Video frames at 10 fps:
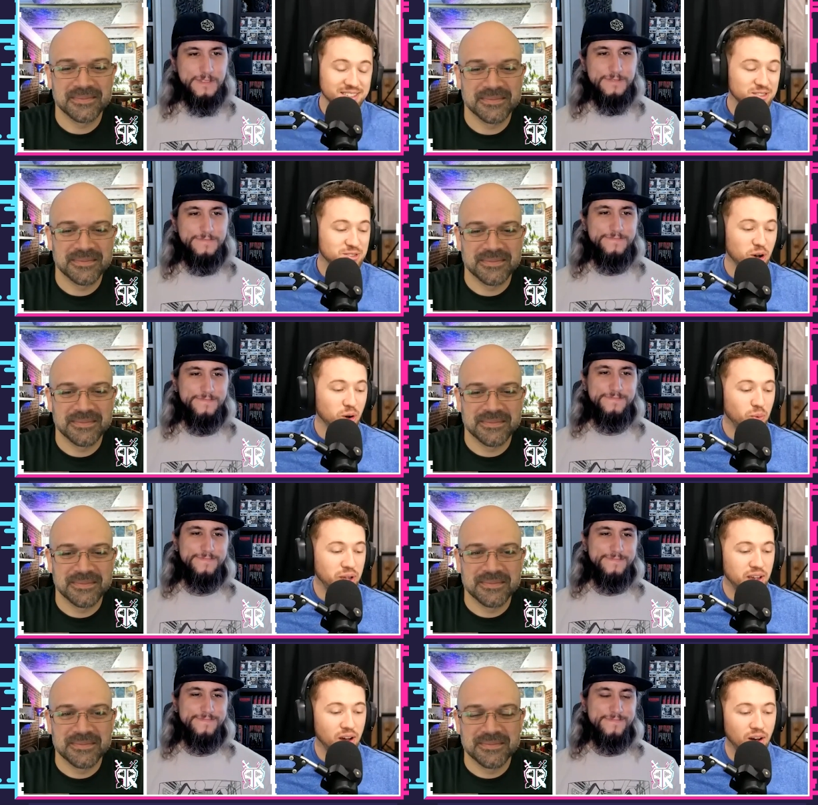Speaker 1: So
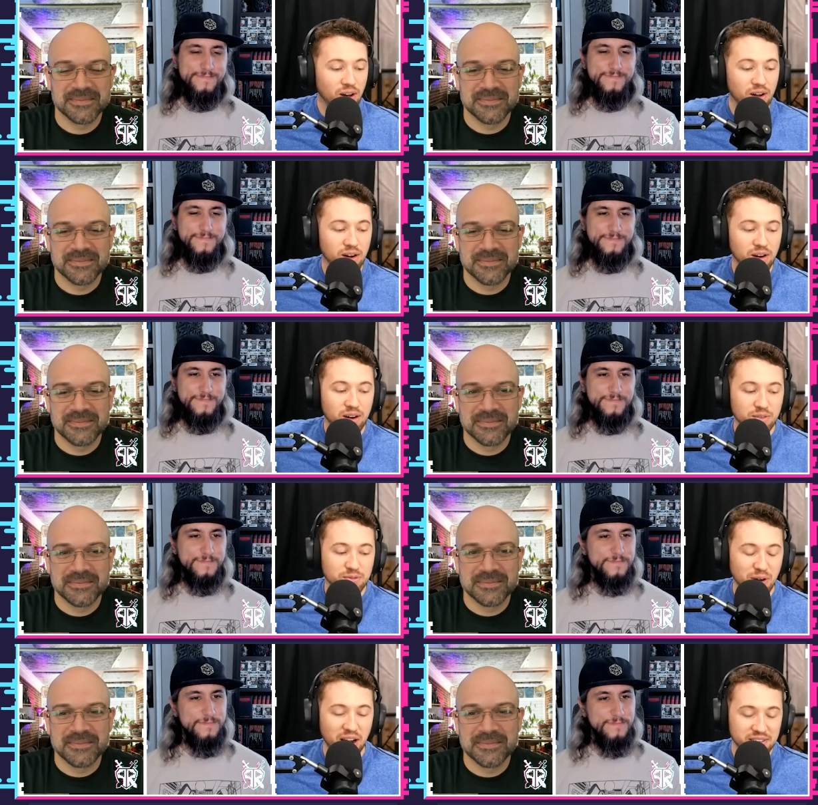we are
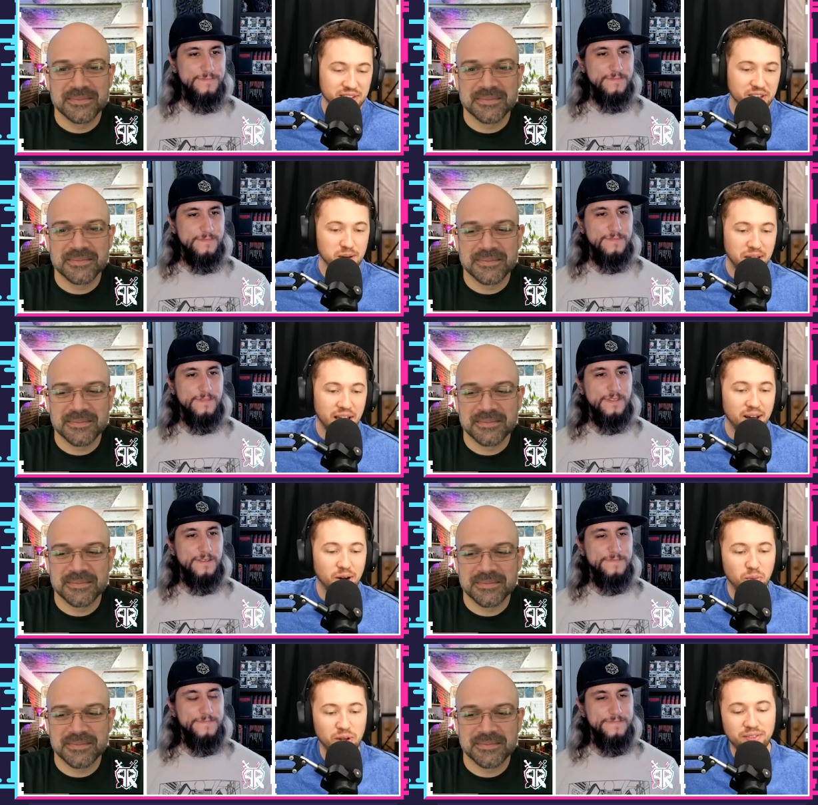finally coming
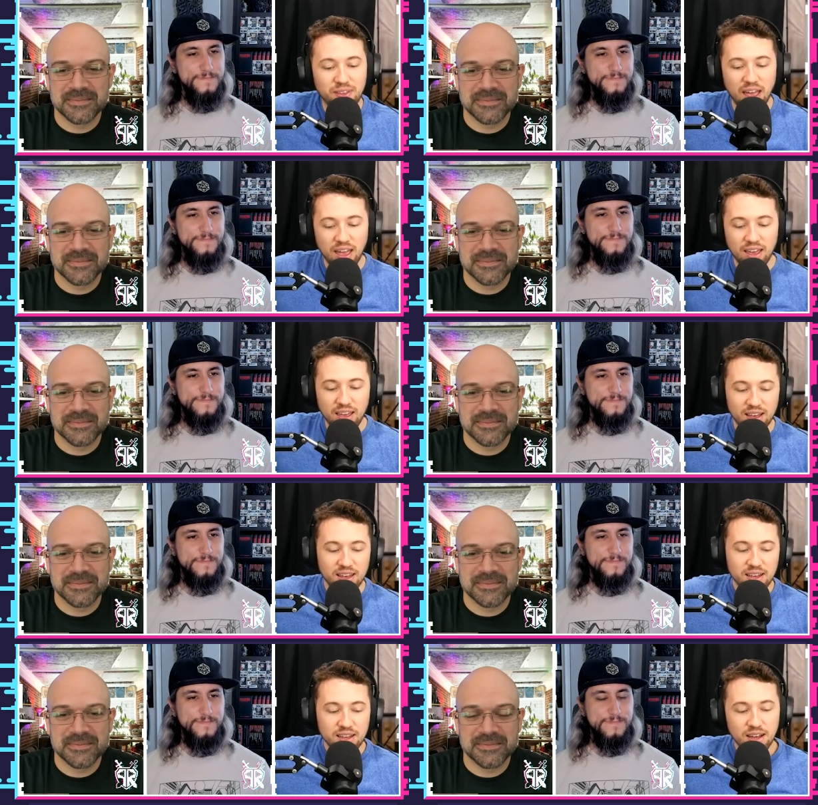out with a
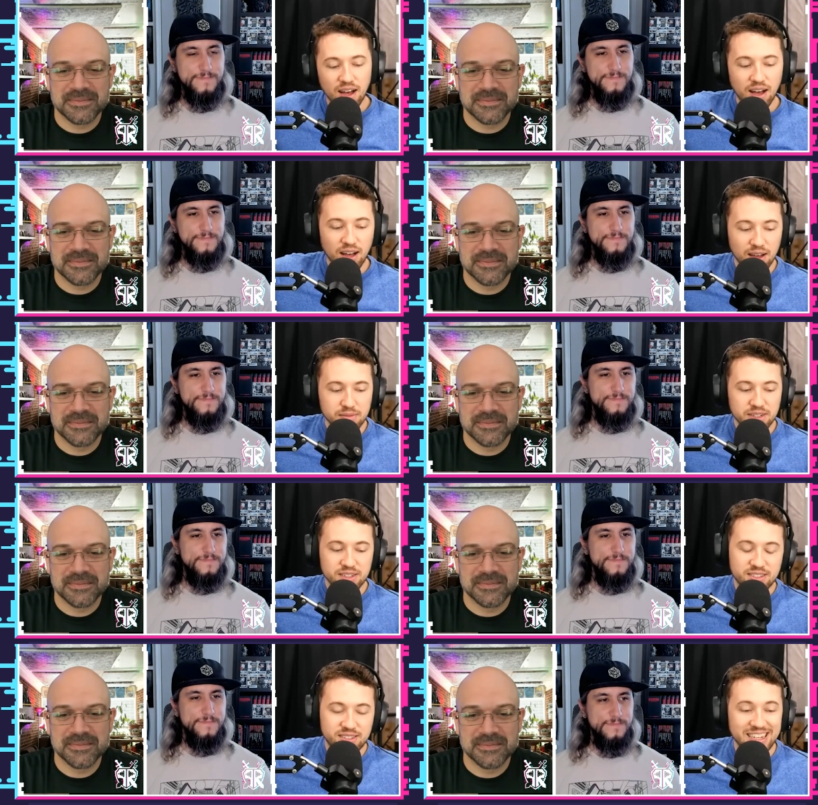um,
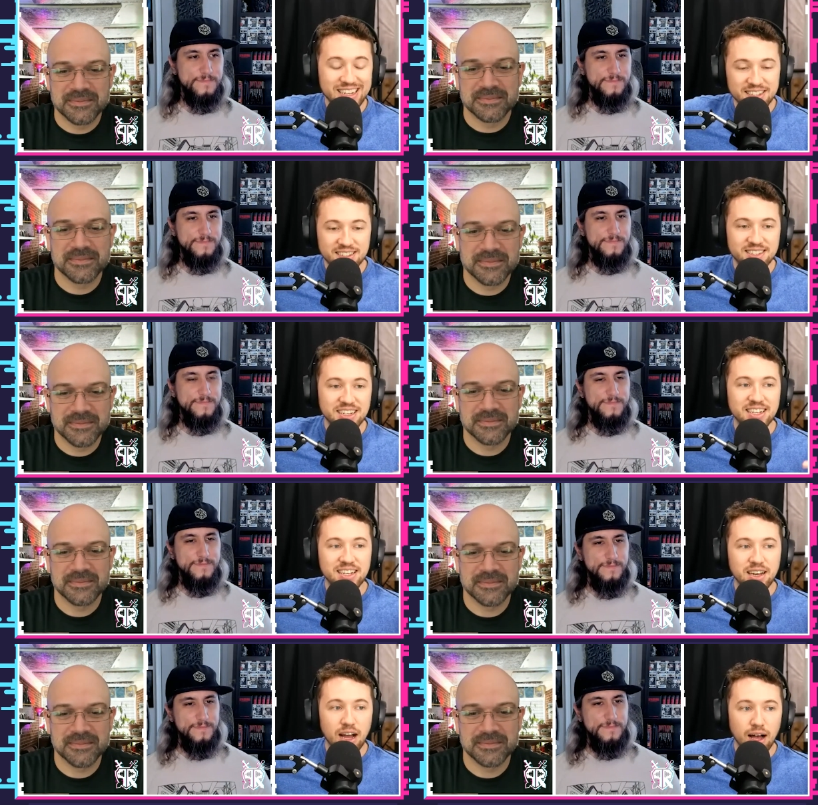
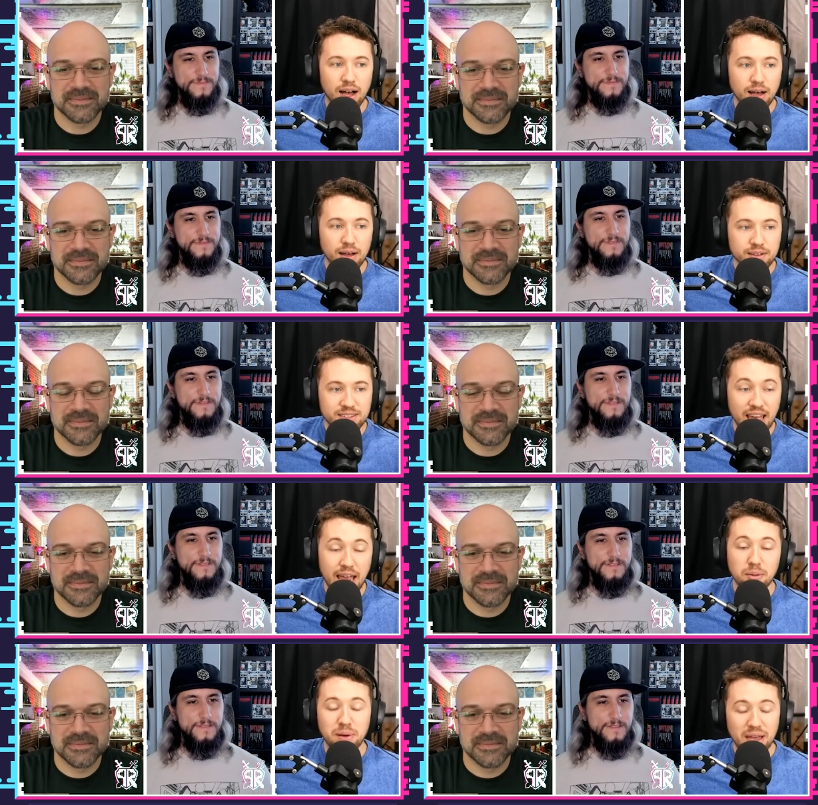D&D uh,
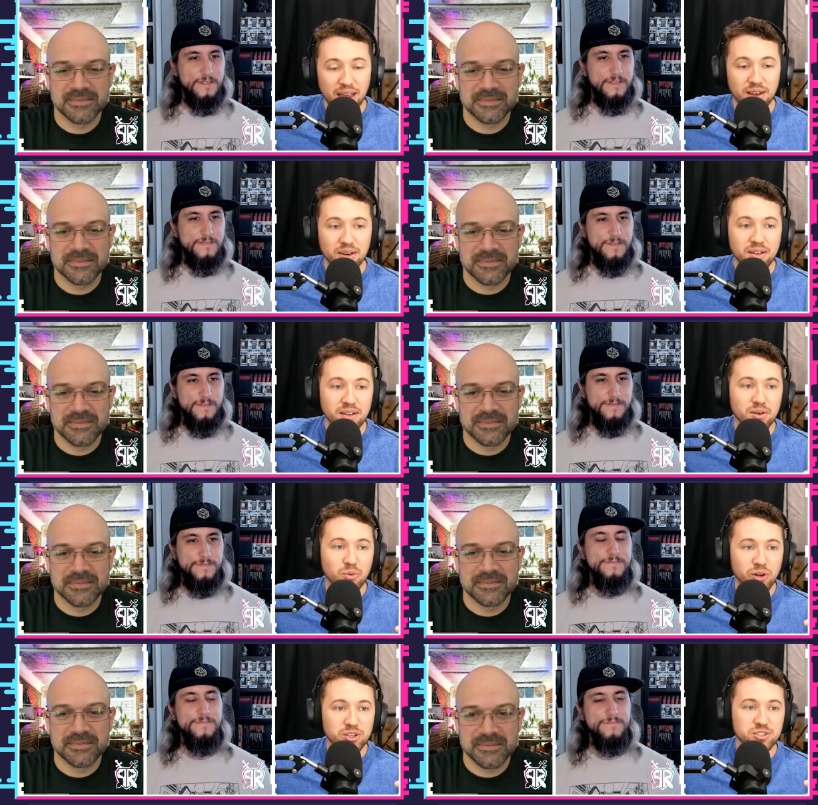campaign,
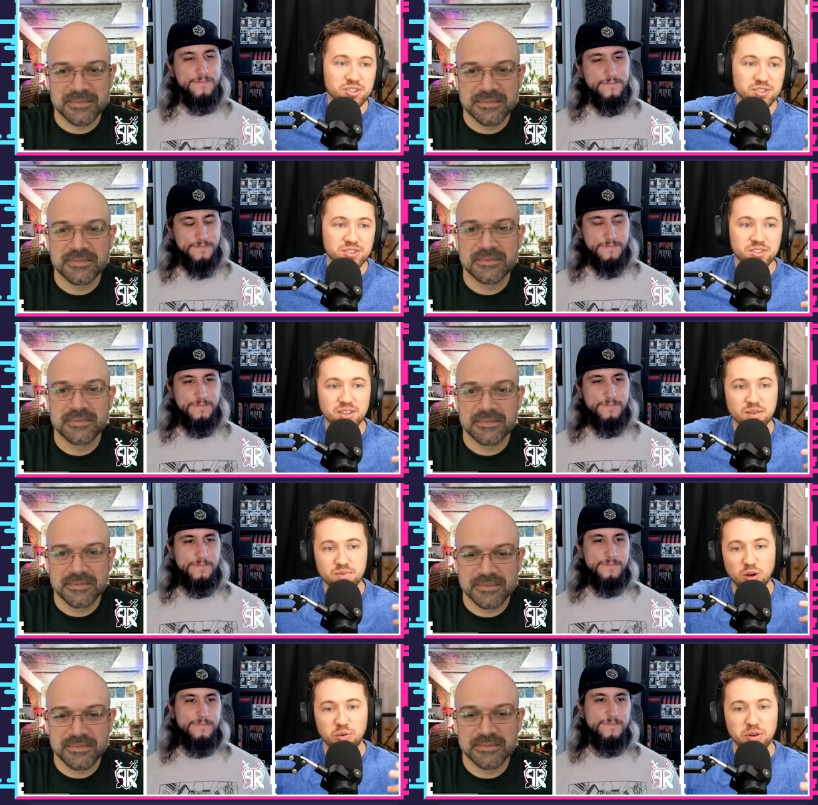which is
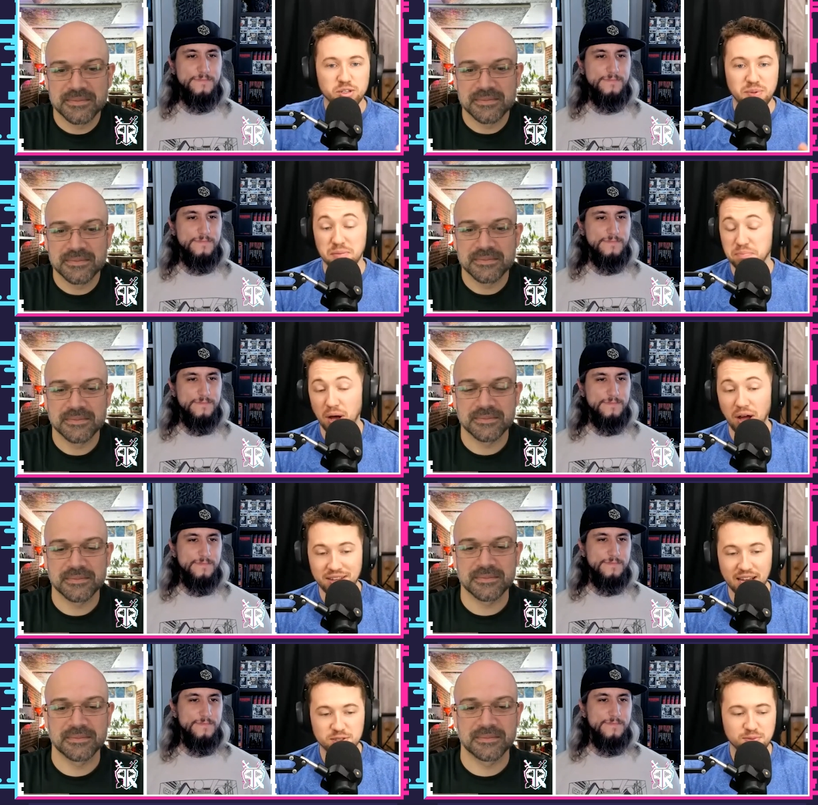going to be in
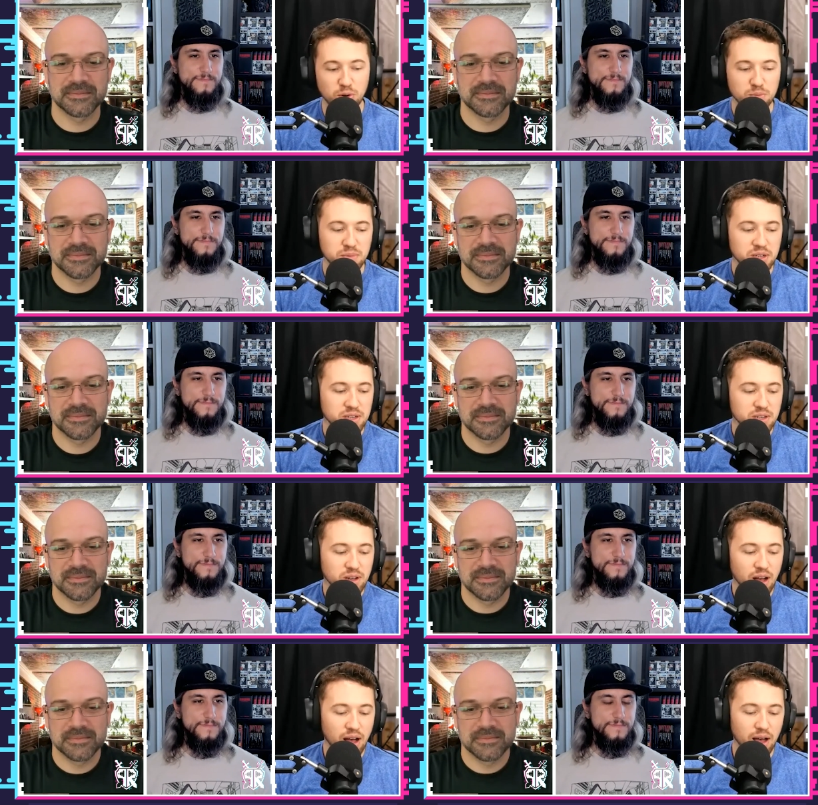podcast form.
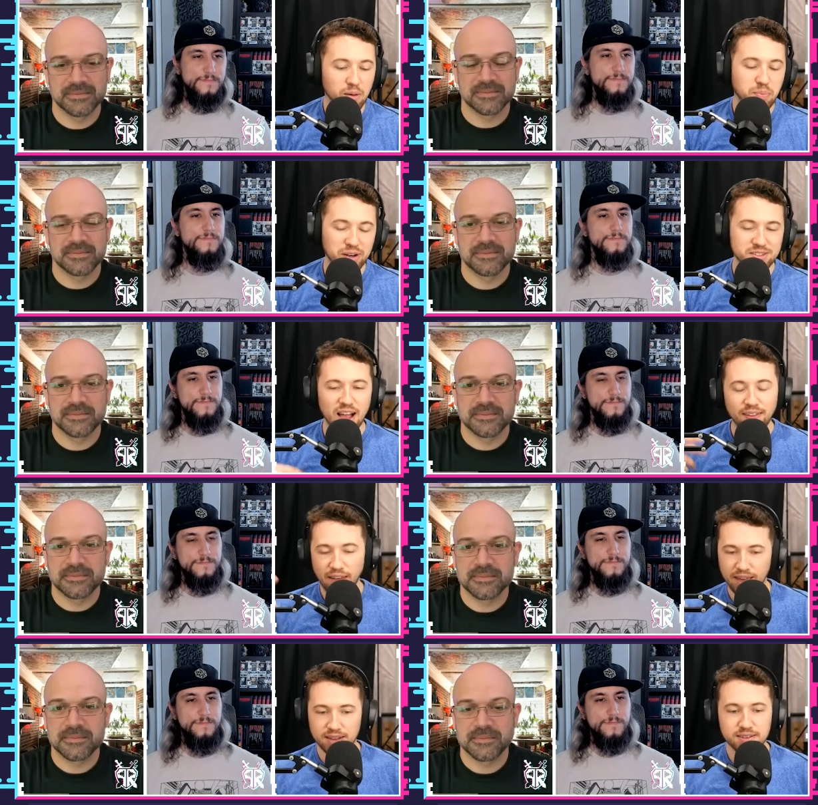Uh, but it's not
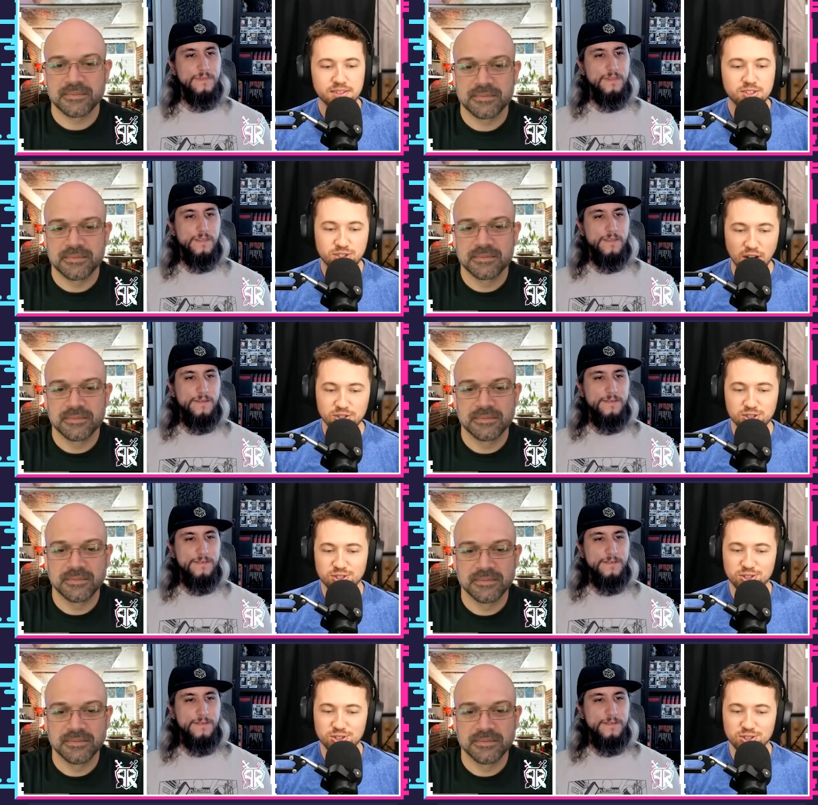like Dungeons and